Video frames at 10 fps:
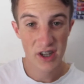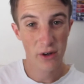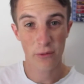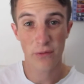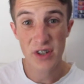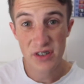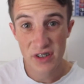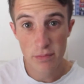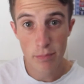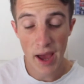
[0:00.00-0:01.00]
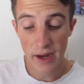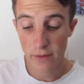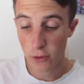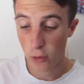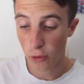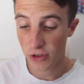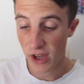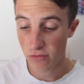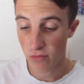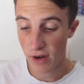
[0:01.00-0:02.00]
Terra Vista's back, of course,
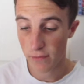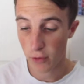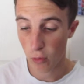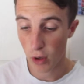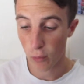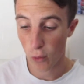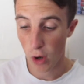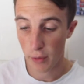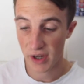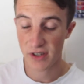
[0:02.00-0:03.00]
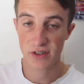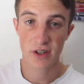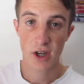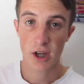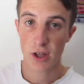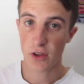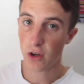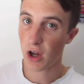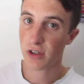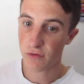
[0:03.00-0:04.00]
hasn't ran for quite a while against the
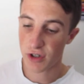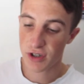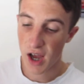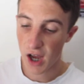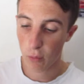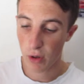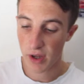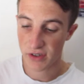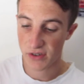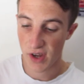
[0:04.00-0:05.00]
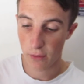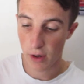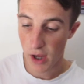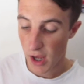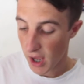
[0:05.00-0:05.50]
likes of Chautauqua, etc.